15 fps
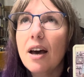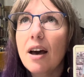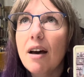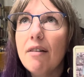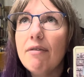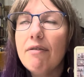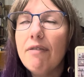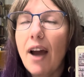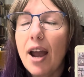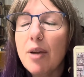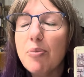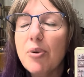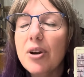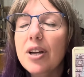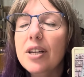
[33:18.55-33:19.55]

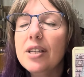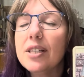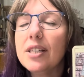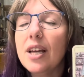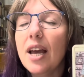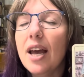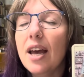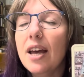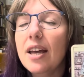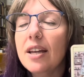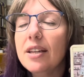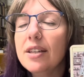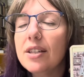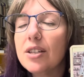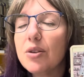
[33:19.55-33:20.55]
vibrant
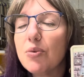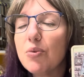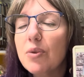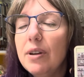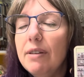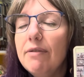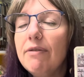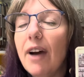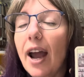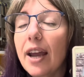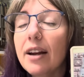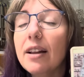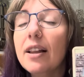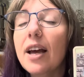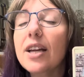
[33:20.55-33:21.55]
and
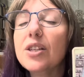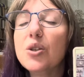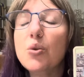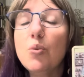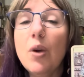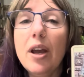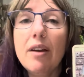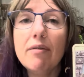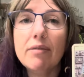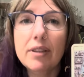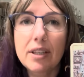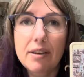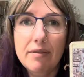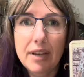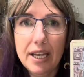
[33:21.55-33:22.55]
revitalized way of
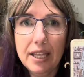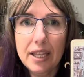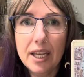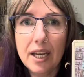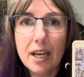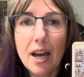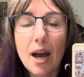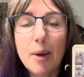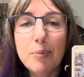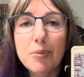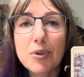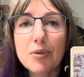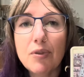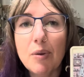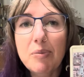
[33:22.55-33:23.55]
living that
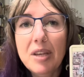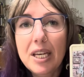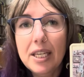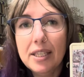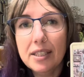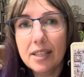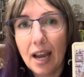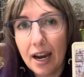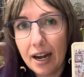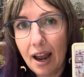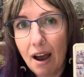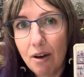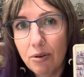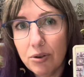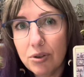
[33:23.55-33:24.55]
comes from the inside
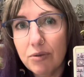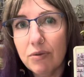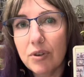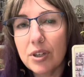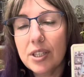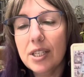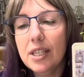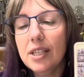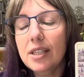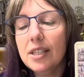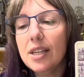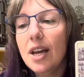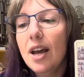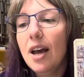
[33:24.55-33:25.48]
out versus,